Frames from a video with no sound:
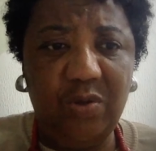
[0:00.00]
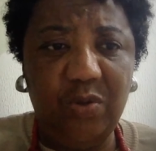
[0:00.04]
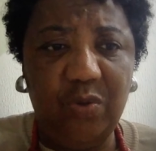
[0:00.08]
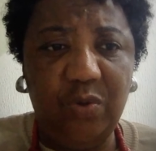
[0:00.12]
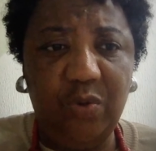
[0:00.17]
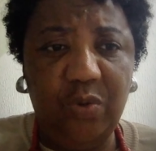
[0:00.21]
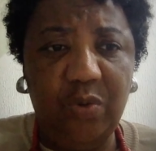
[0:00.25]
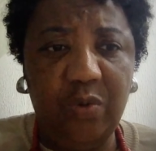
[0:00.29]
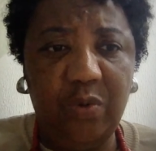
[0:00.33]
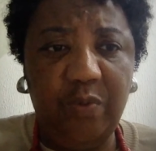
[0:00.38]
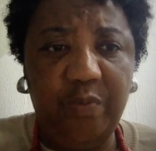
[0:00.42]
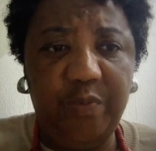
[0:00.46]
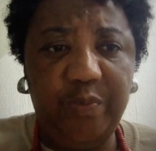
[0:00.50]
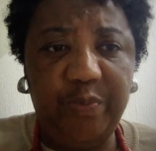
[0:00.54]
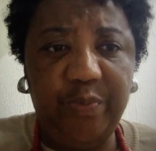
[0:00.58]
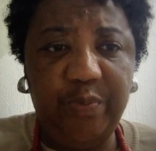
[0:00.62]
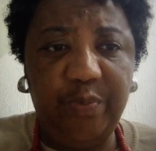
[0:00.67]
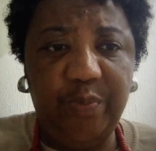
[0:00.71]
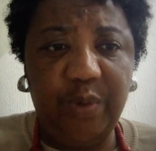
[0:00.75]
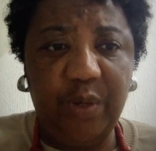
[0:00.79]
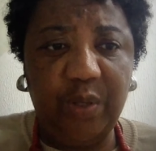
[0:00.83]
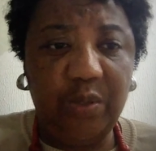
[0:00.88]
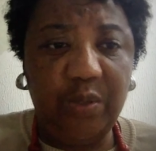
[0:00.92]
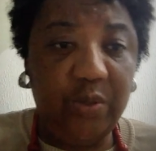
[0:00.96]
to
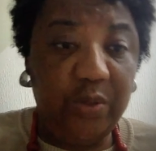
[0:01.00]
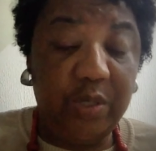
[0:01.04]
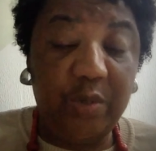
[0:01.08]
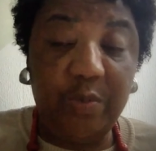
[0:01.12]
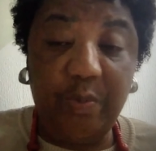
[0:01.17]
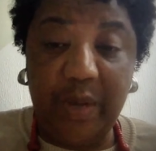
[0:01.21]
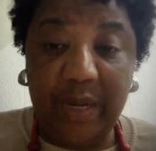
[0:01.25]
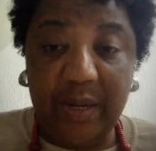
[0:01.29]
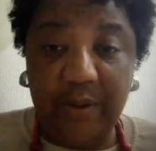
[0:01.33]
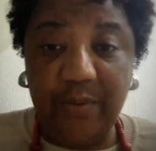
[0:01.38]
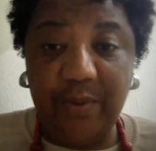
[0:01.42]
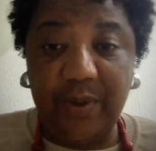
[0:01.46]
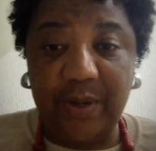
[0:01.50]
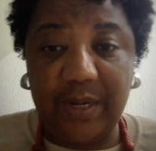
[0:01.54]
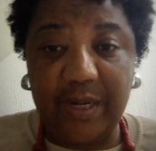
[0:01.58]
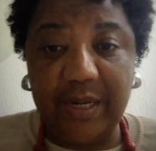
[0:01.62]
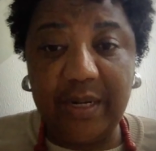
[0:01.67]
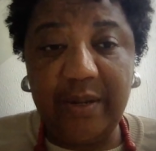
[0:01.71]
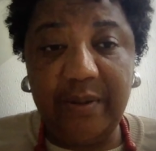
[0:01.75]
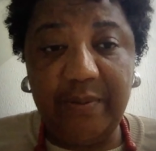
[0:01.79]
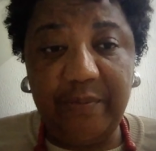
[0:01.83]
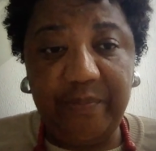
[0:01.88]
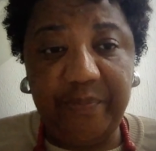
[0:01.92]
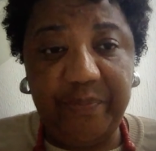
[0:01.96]
produce my work
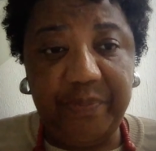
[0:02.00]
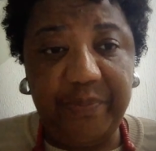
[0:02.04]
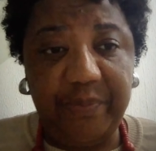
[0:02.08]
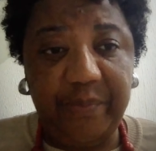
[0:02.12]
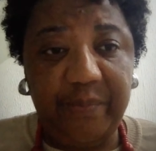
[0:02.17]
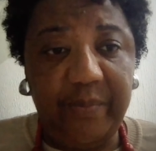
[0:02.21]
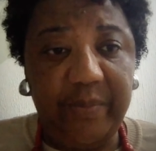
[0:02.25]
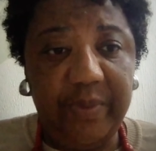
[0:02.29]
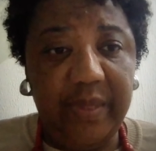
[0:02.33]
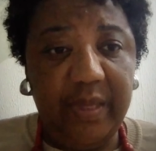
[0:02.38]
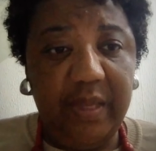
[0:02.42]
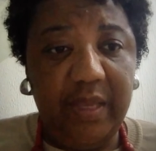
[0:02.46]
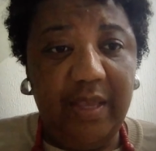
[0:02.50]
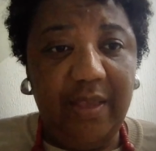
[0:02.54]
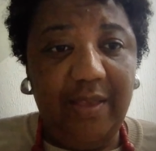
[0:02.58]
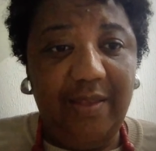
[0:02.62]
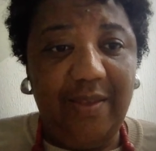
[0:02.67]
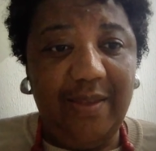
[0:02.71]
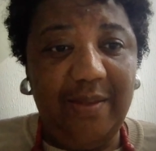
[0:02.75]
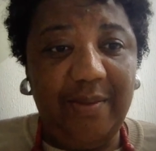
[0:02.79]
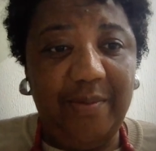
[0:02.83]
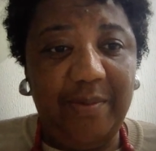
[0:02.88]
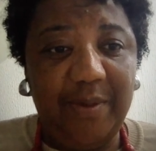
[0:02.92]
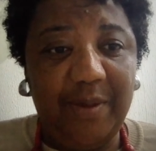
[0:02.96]

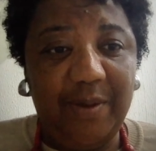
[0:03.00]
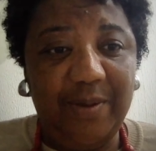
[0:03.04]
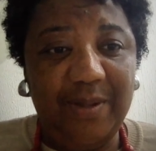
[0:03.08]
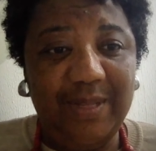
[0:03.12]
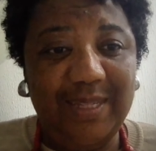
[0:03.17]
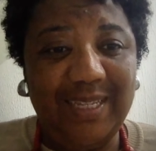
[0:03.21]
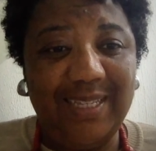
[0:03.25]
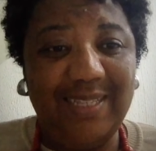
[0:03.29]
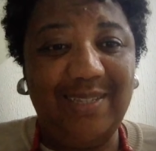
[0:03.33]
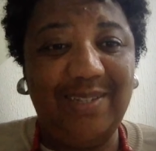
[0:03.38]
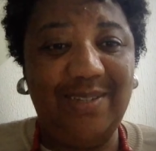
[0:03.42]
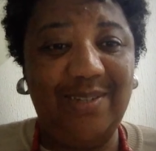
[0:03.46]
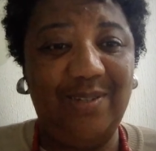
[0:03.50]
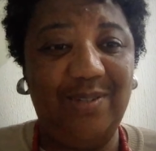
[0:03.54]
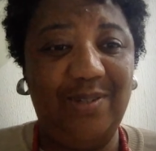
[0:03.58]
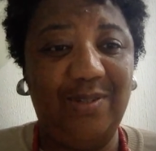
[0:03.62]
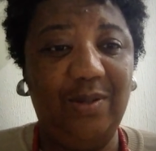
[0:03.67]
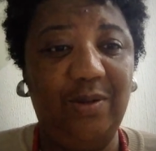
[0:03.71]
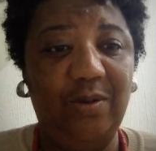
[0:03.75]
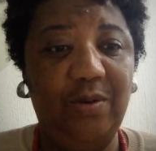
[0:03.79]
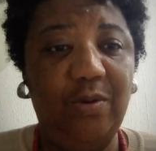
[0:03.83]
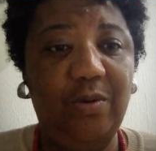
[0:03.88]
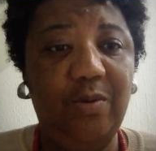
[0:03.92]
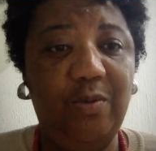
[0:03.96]
because it's
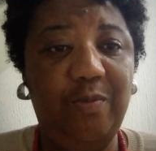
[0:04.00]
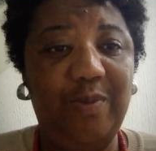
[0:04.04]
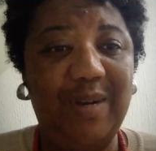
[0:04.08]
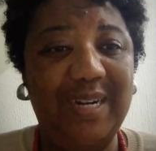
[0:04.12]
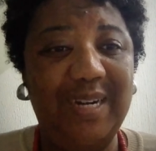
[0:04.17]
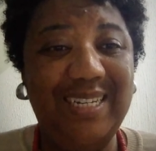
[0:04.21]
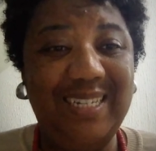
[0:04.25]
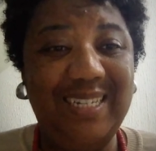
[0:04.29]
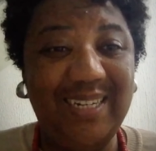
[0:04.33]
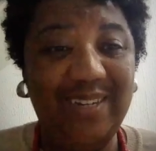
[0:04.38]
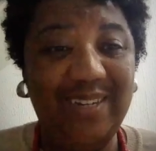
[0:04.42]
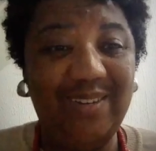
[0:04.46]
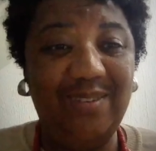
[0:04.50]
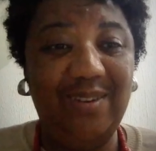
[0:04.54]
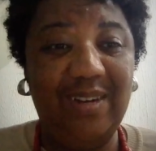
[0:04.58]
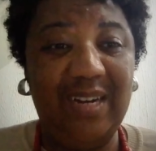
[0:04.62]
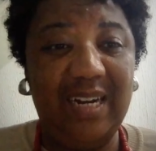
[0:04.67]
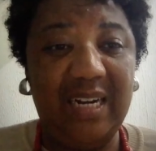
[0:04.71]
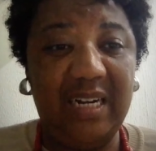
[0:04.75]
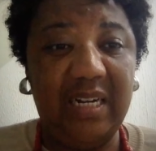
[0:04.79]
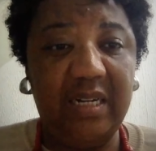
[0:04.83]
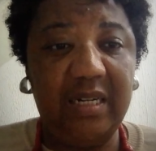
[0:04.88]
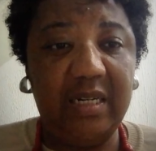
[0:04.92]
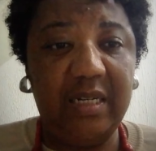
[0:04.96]
so particular.